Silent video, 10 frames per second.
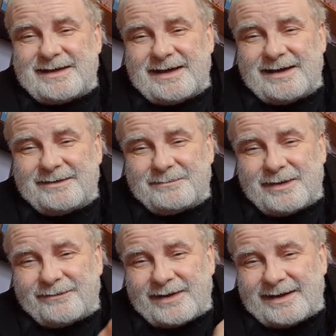
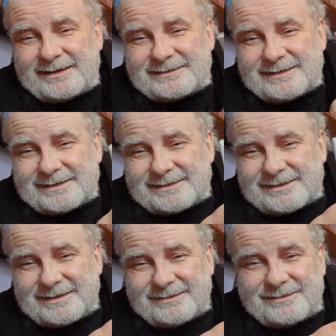of artists.
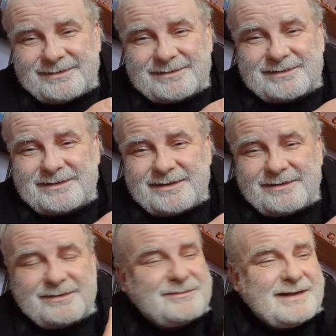And of course,
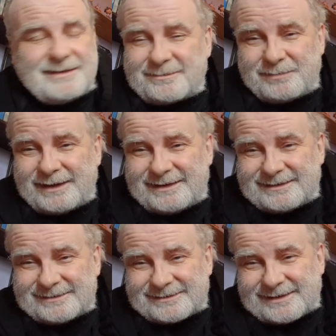oh yeah, the
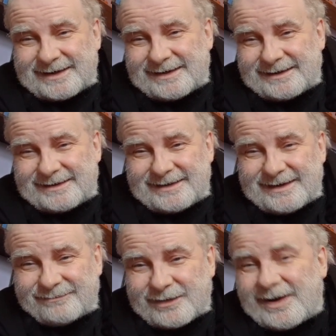Beatles, yeah,
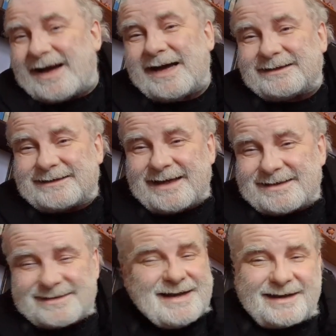I've got Hard
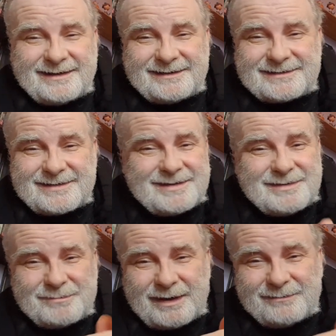Day's Night,
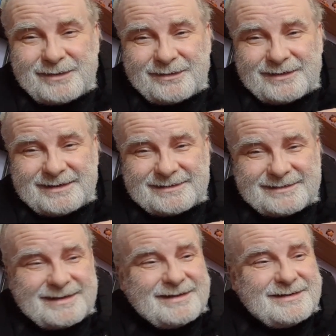but I haven't got
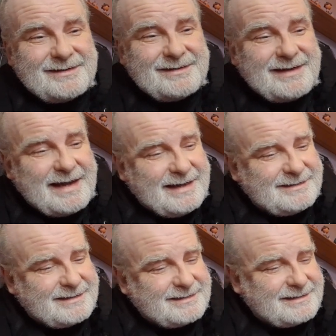this.
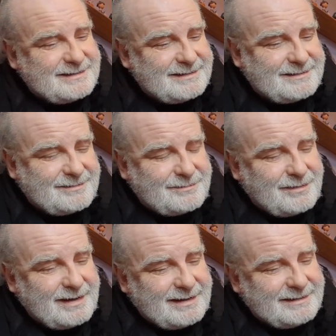And this is
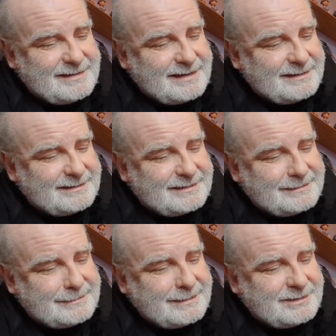quite a nice
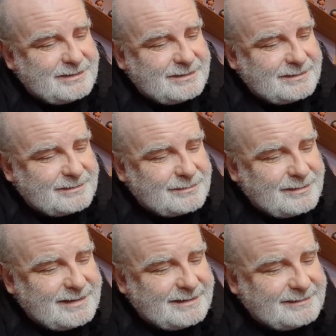addition as
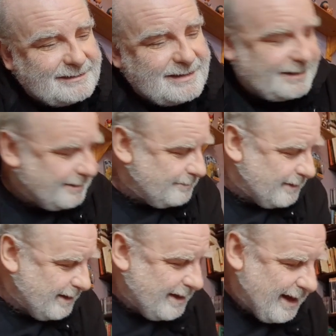well. I'll
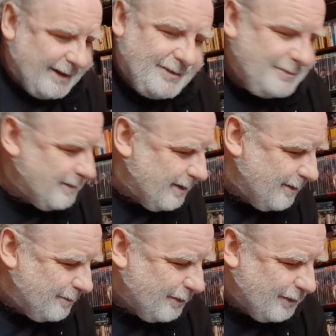open it
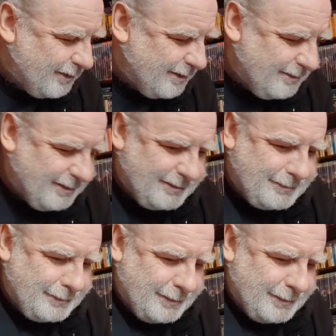up and show you.